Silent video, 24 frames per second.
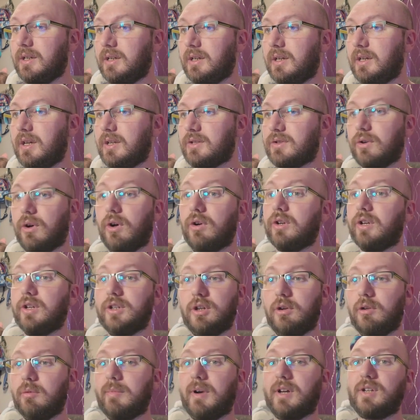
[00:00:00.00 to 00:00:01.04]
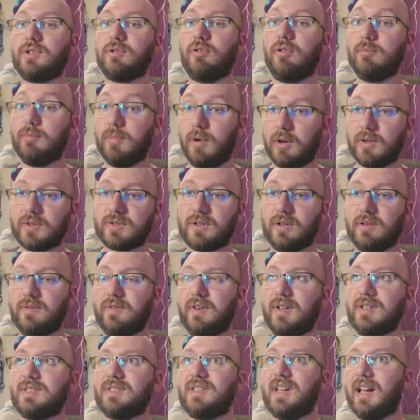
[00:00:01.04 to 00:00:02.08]
So all you're doing by showing more stuff
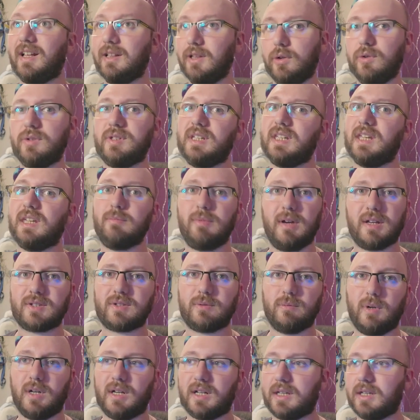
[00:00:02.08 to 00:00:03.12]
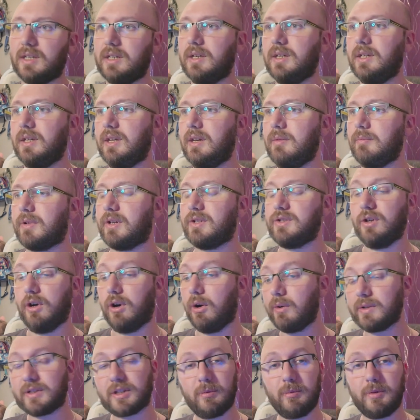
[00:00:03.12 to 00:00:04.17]
is diluting your best work, because you're
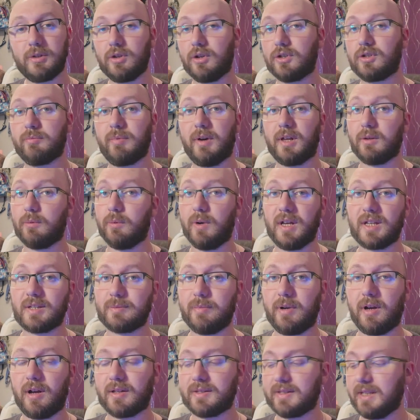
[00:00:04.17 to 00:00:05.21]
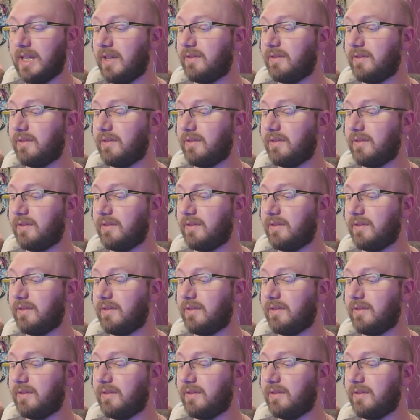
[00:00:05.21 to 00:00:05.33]
always going to be judged by the worst part.